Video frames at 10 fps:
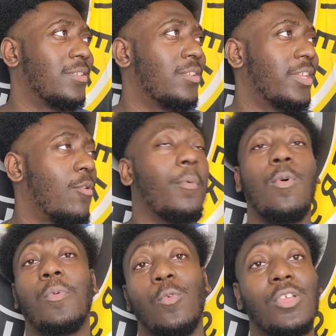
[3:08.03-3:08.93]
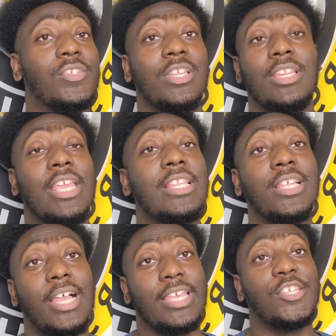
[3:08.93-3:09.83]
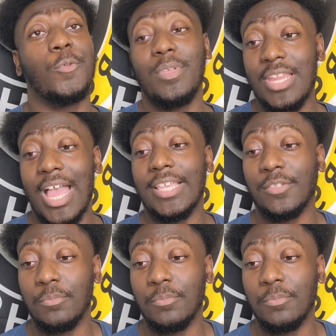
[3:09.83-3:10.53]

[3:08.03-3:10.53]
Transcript: You look at Roman Wilson, he looks like he's going to be nice,